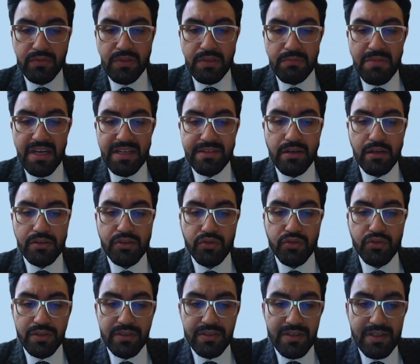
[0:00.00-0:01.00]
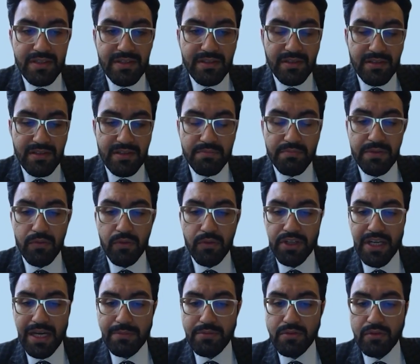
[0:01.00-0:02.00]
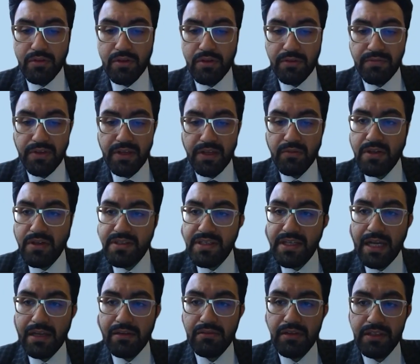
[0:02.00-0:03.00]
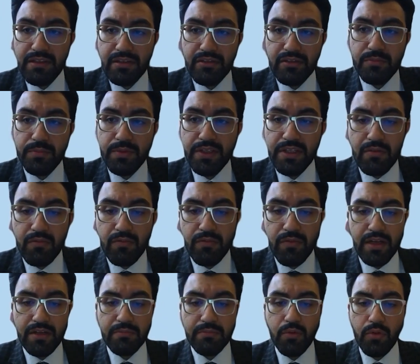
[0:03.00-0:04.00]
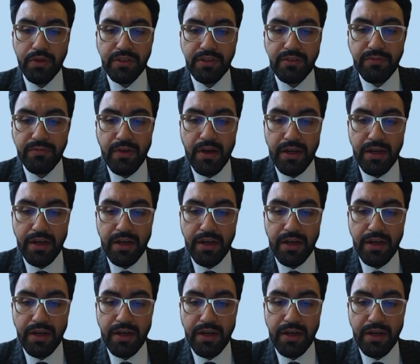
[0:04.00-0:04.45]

medial joint distance before capsulorrhaphy was calculated to be 1.5,